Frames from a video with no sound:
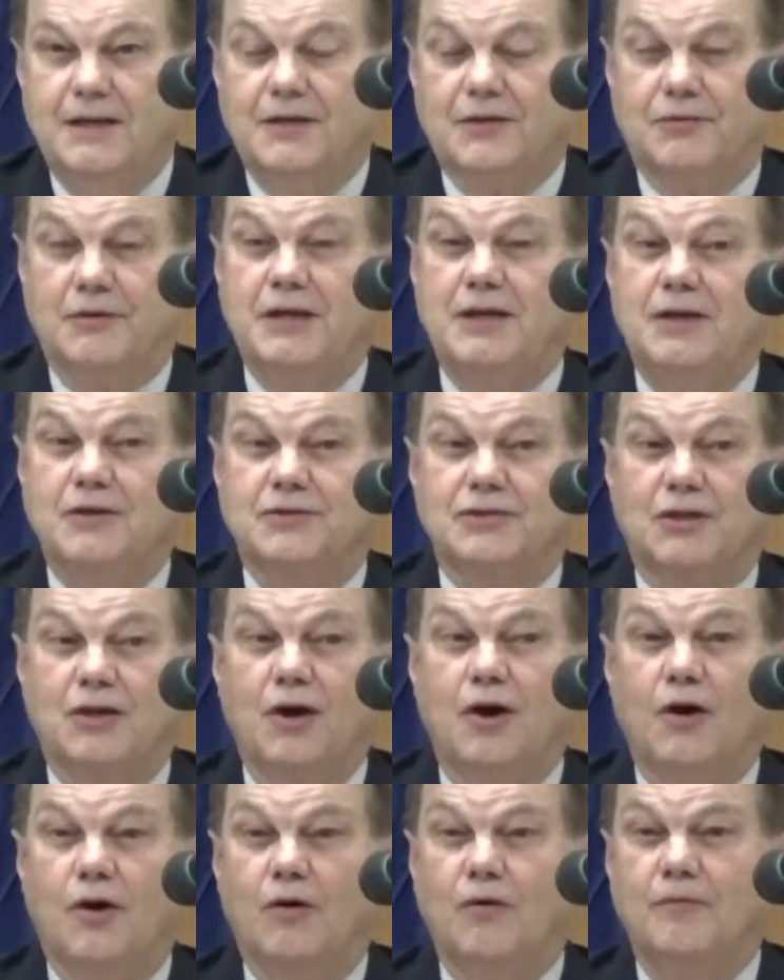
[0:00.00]
3 years
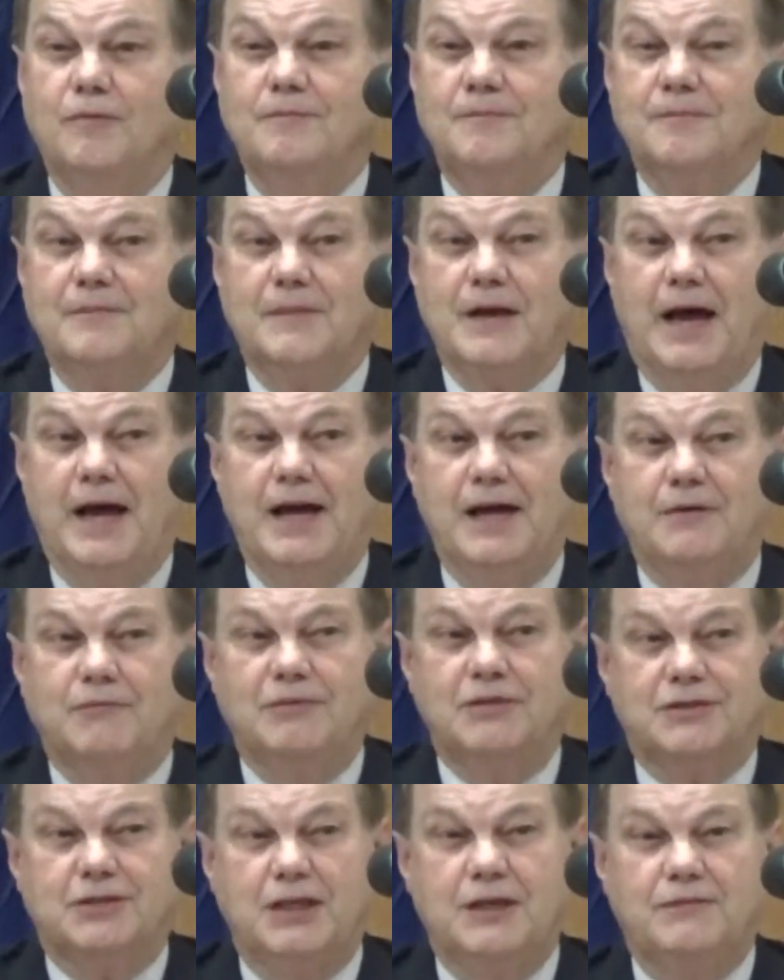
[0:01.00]
ago, I had
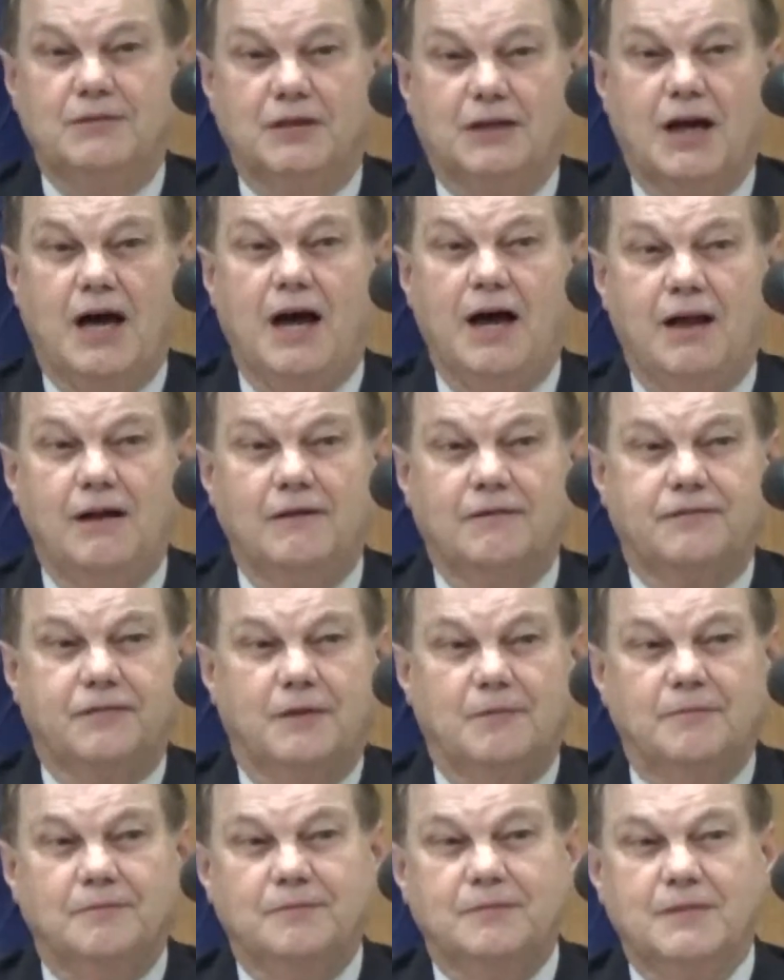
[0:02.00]
received a call
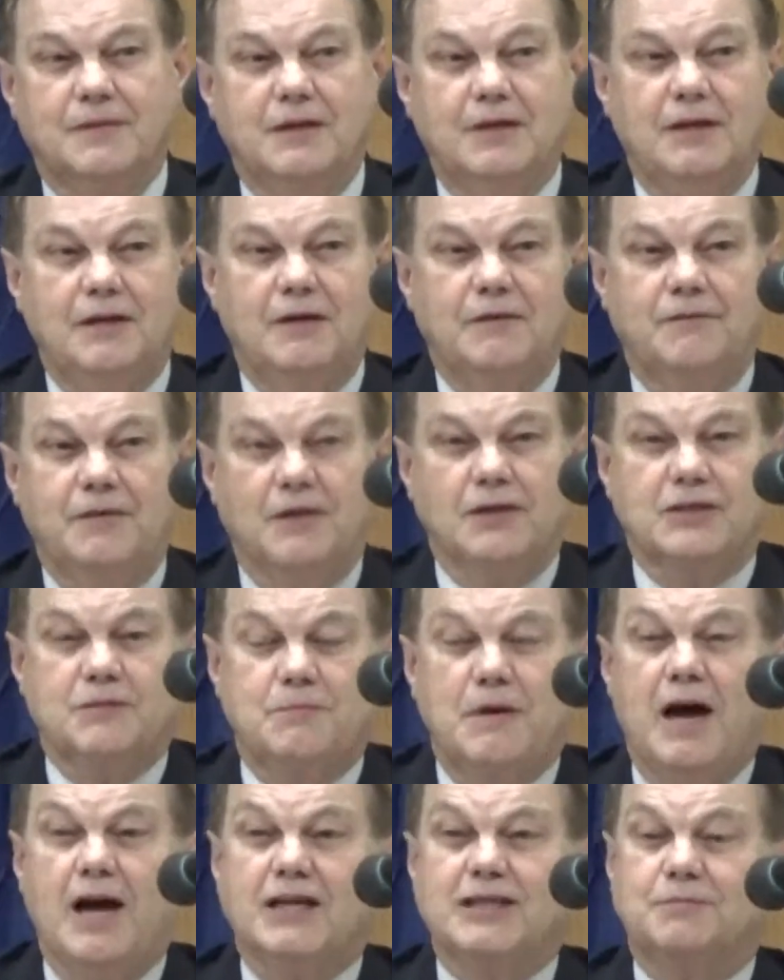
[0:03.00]
from Phyllis
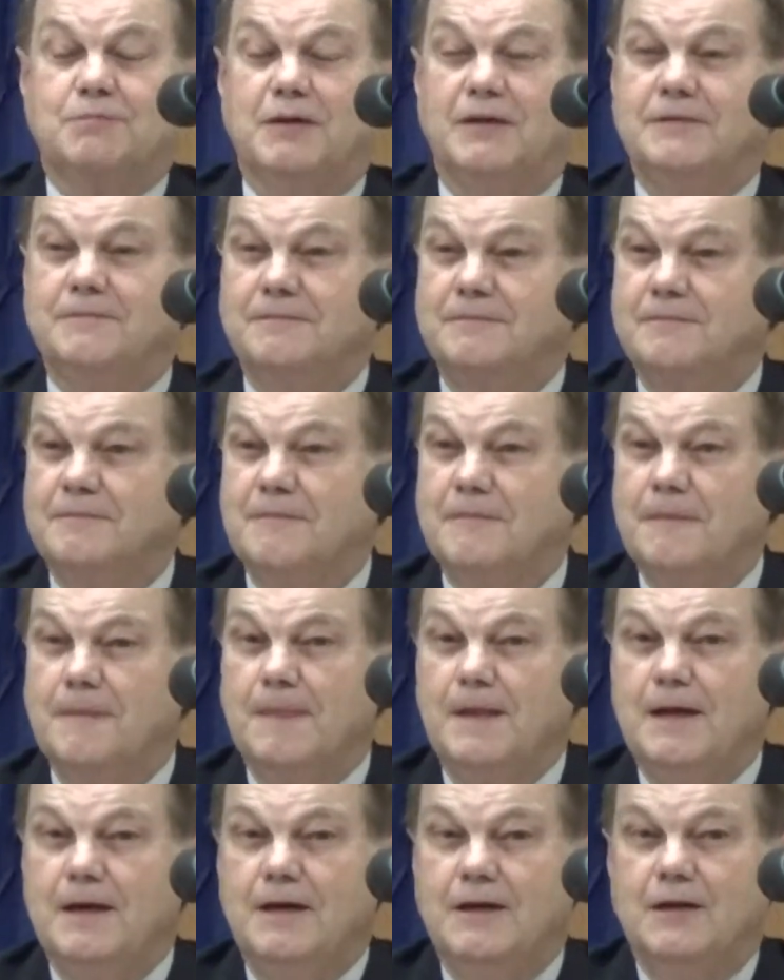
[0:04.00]
Mossman
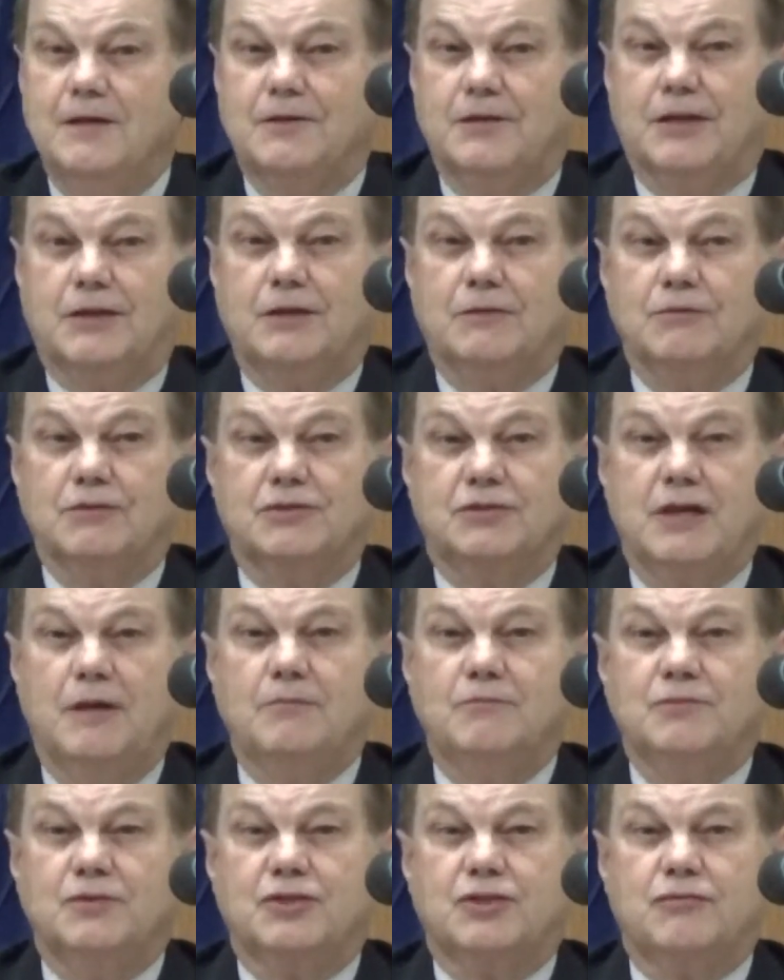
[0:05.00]
that there was
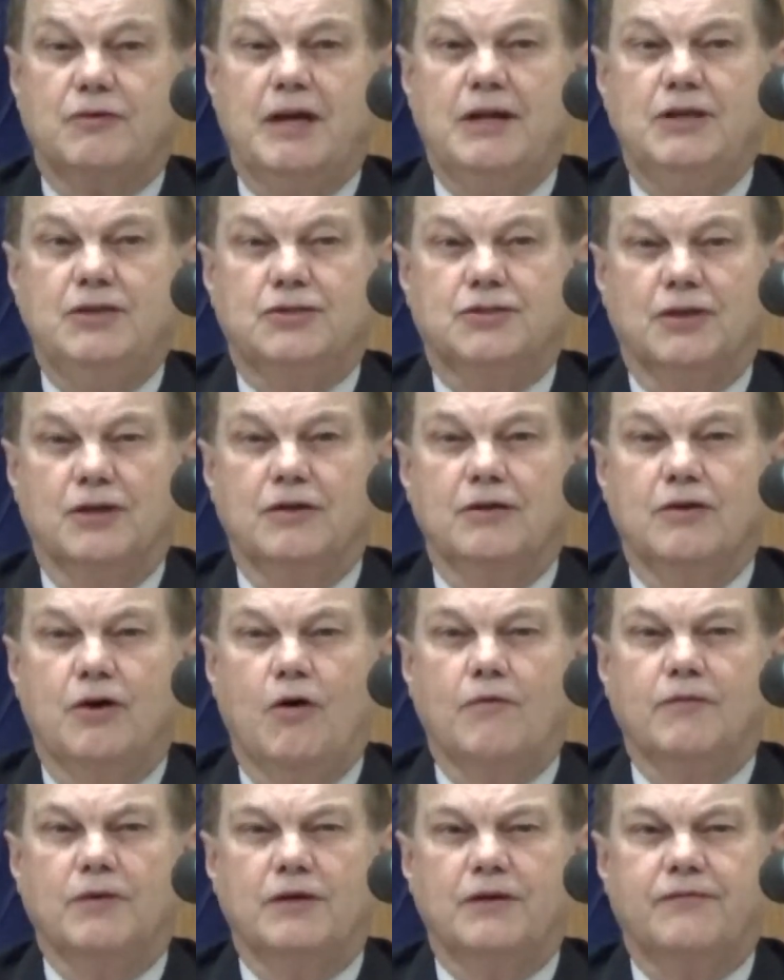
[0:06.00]
some stranger
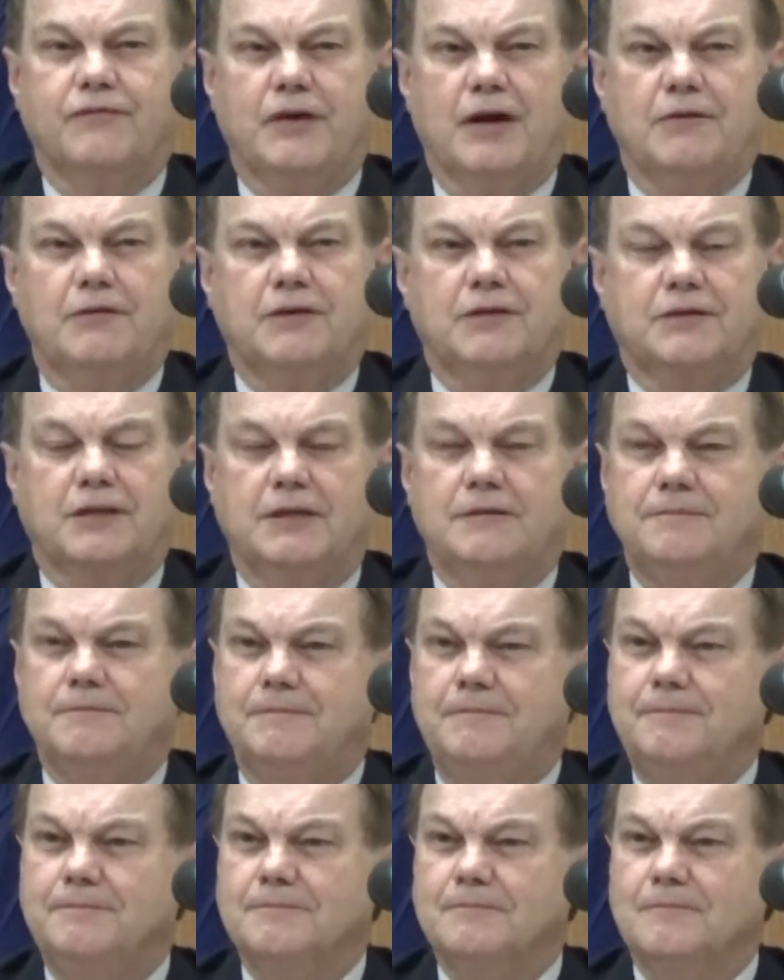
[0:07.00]
over in Fredericton
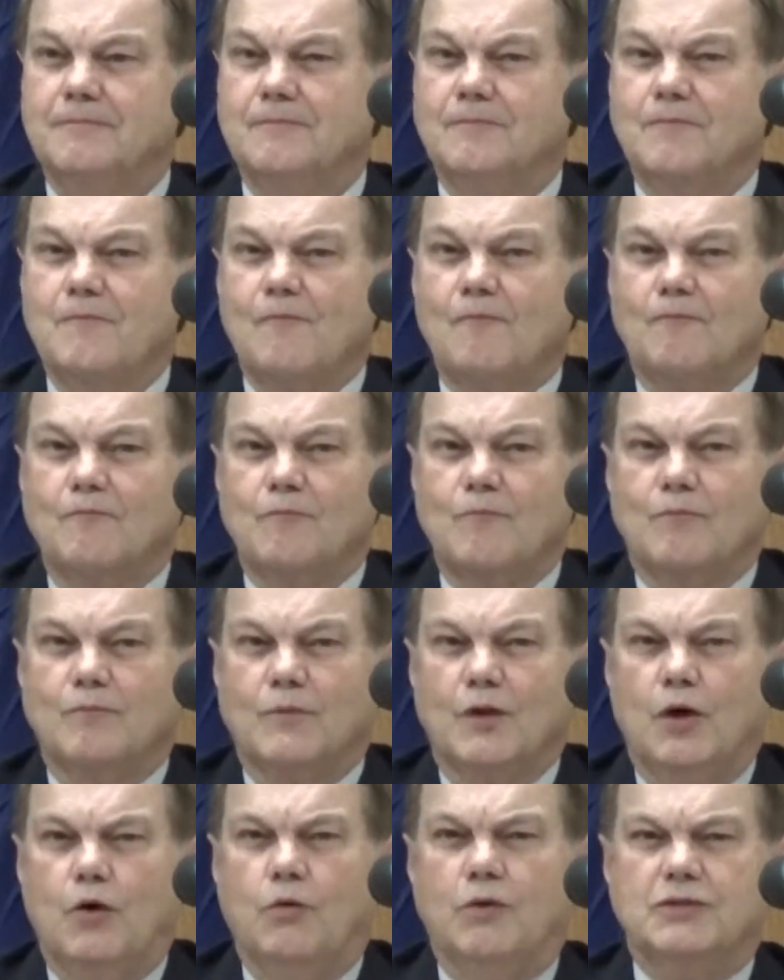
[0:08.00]

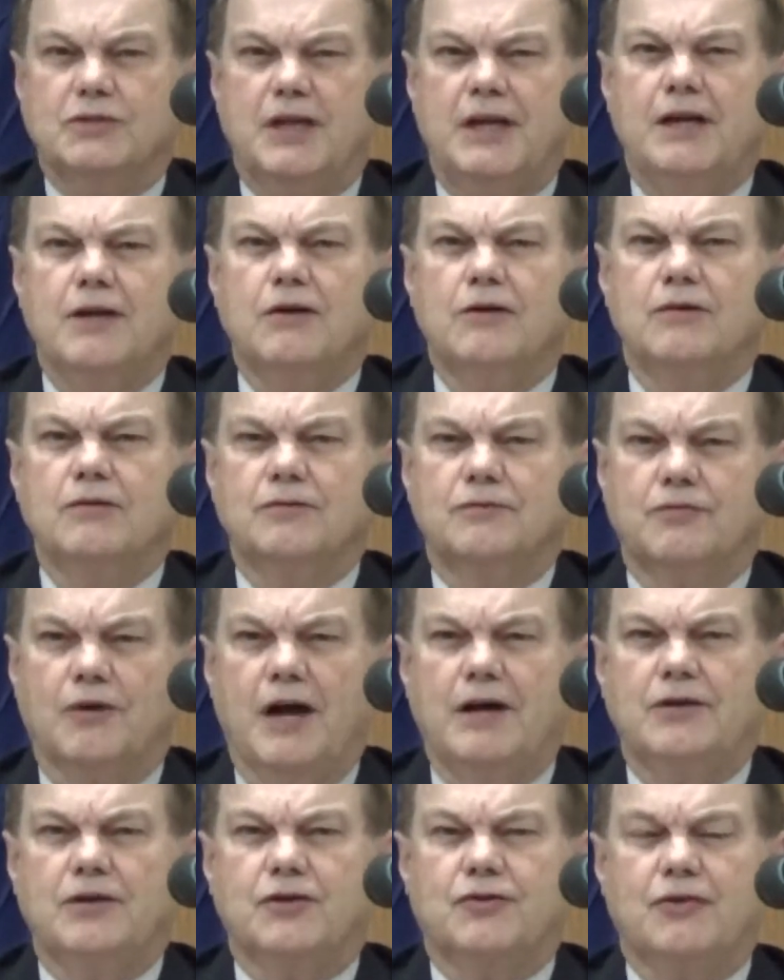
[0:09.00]
who was here
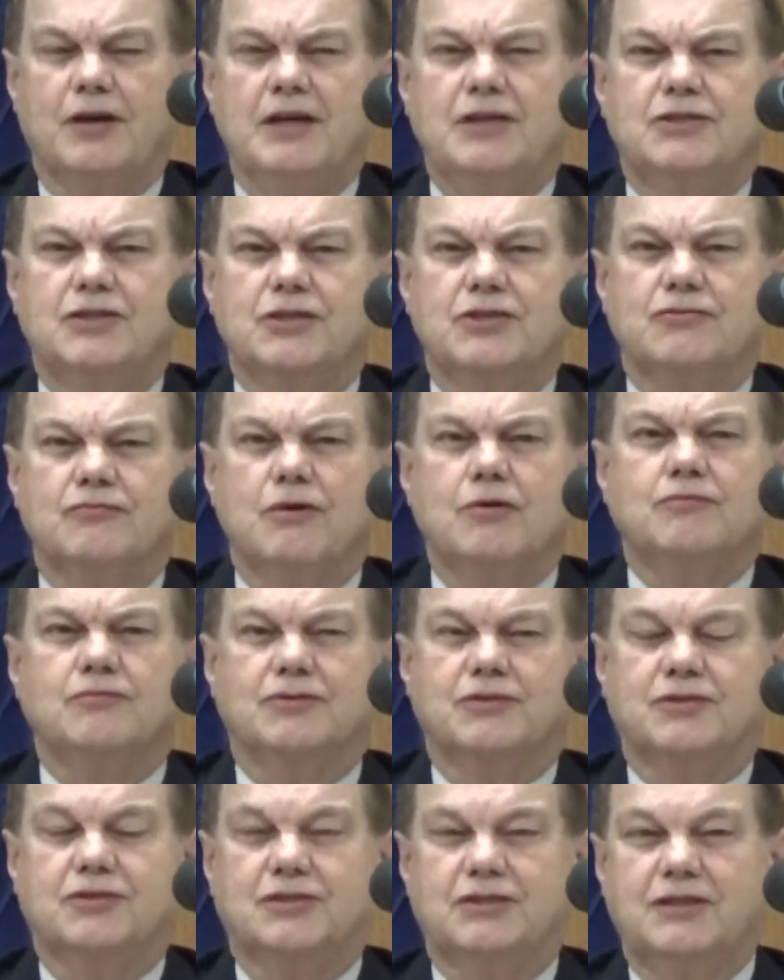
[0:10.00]
trying to trace his
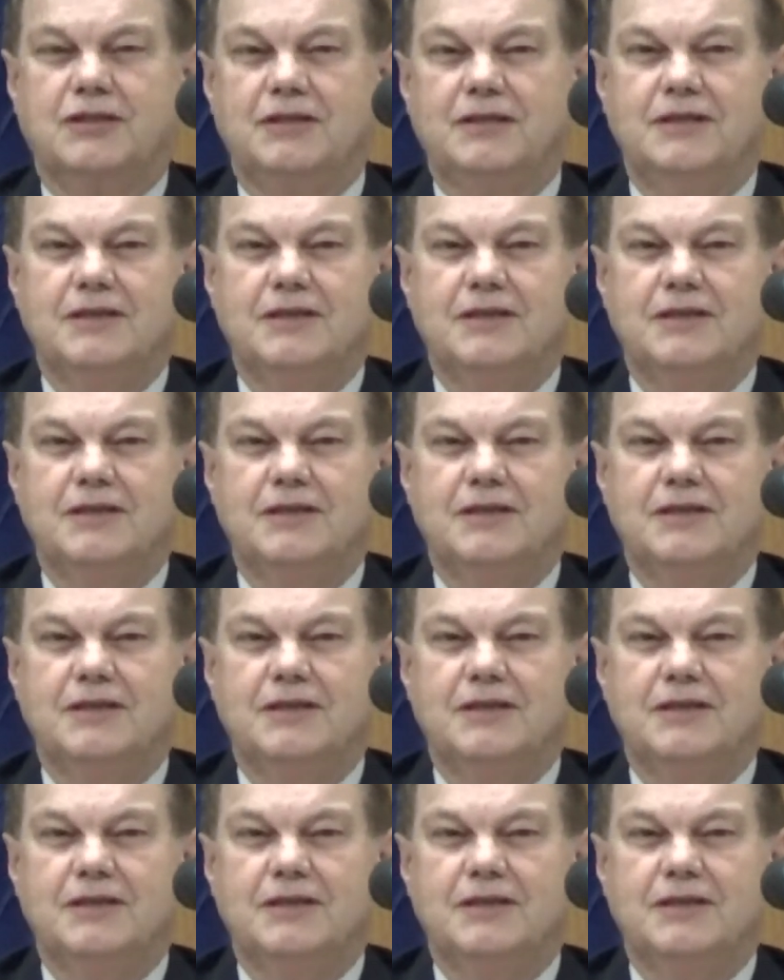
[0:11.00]
roots.